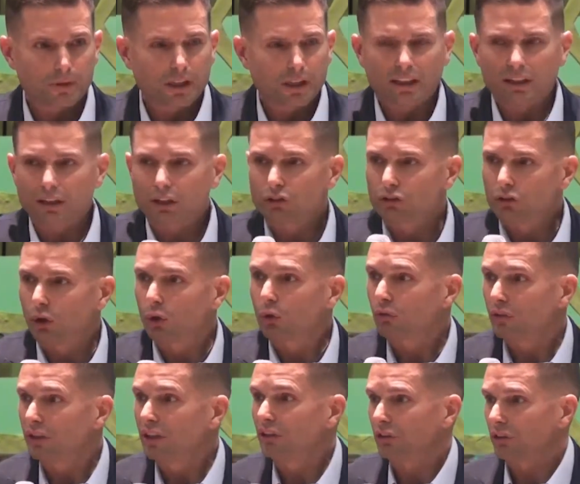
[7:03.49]
And there's no
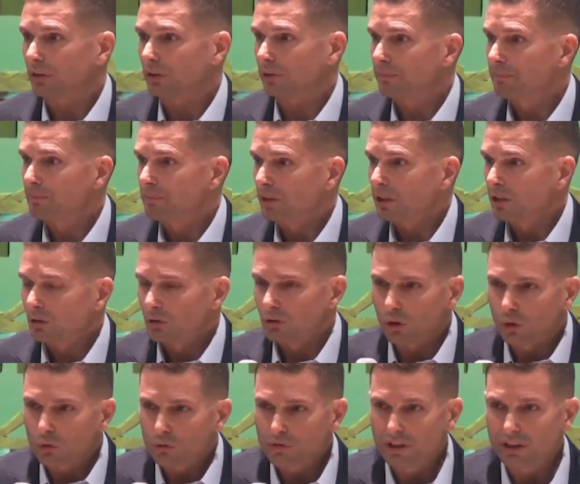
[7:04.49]

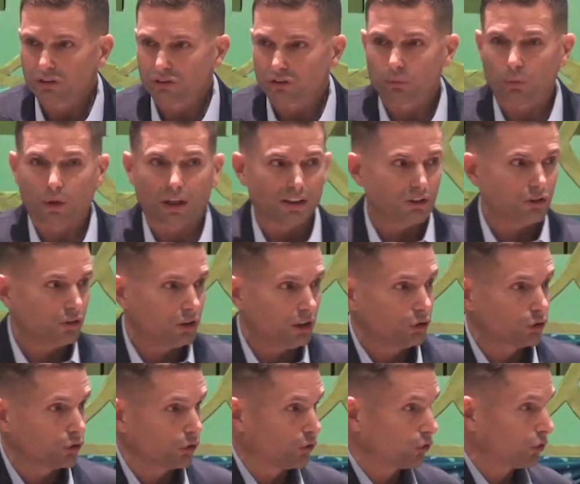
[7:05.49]
reason why these
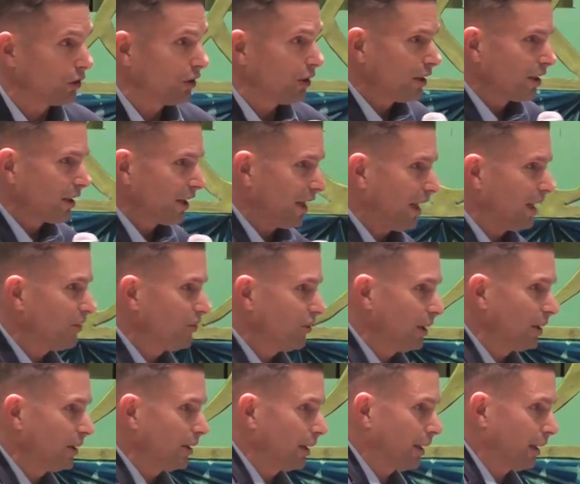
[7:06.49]
teachers can't
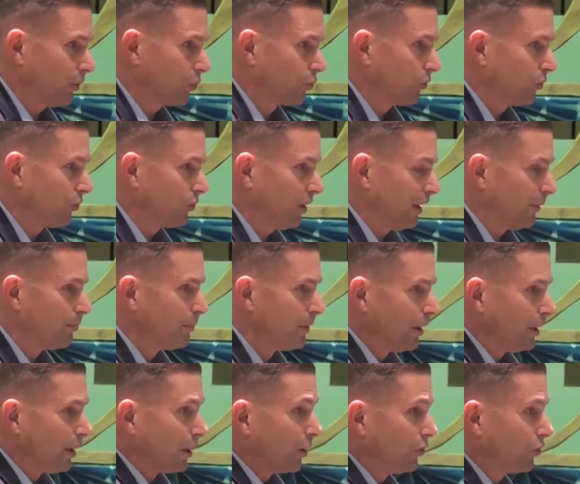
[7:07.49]
take that extra step,
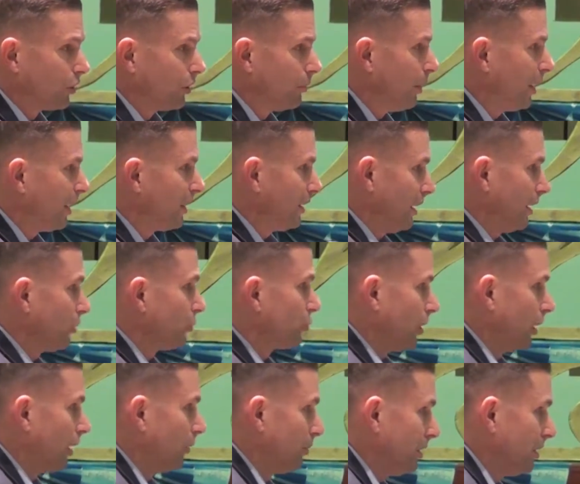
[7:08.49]
because it'll make their
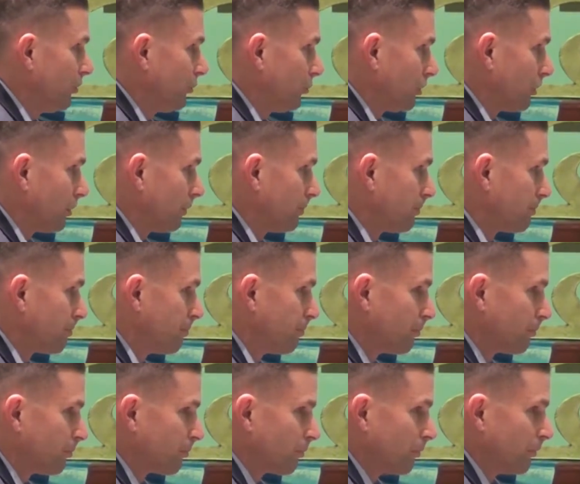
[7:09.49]
job easier.
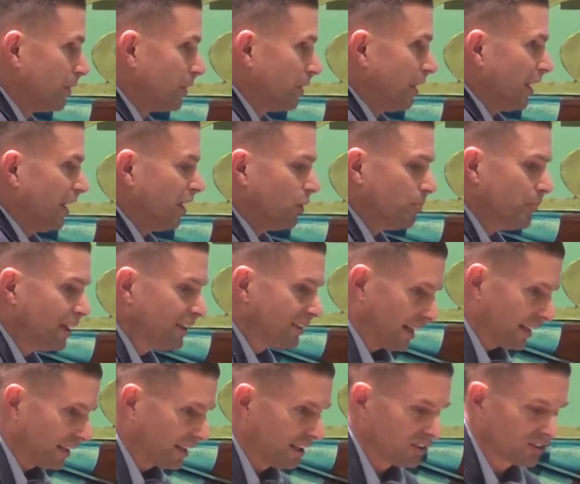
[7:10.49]
It'll make
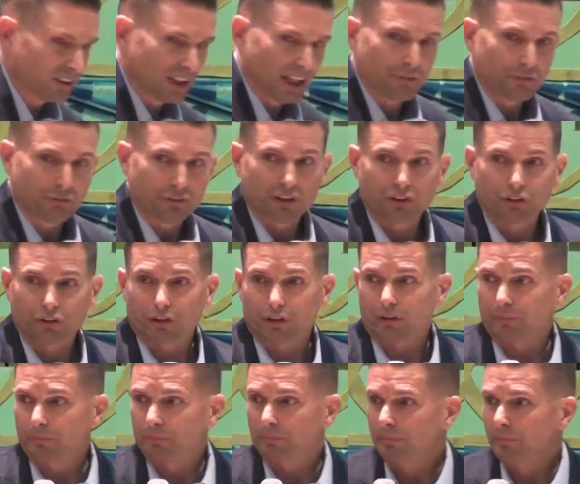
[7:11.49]
that kid's life easier.
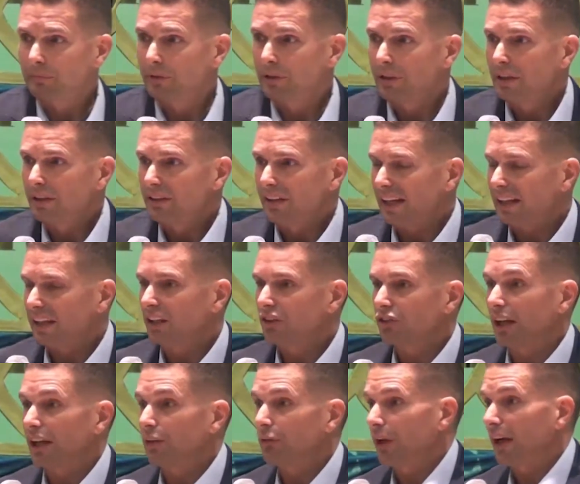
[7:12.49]
That kid's
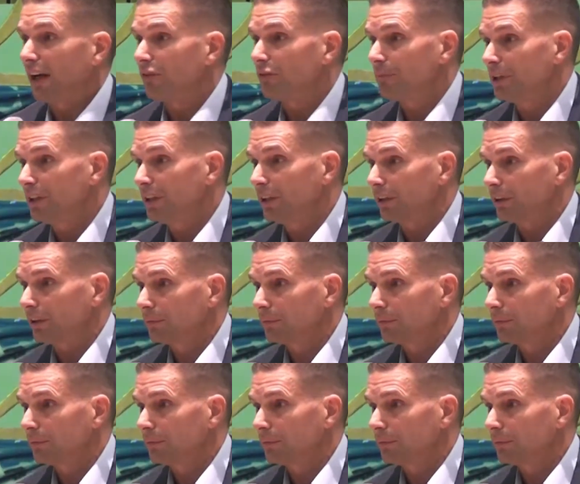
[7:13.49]
life will have meaning.